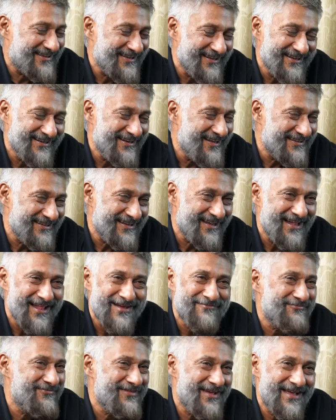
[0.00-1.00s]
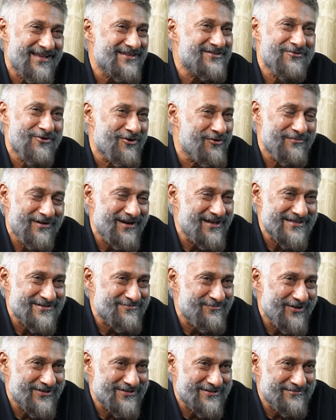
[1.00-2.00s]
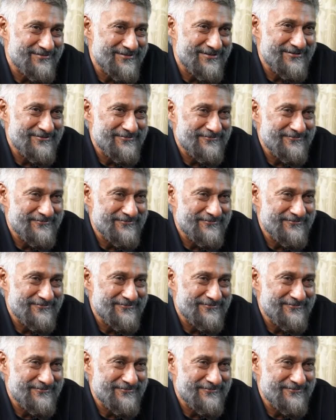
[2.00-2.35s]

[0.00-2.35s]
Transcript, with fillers: thing, nothing, I'm as normal as possible.